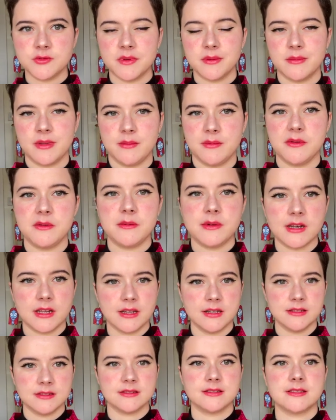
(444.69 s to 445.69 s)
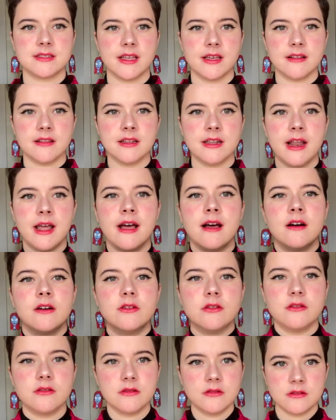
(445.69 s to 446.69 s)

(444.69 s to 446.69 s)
but maybe when I scale it out,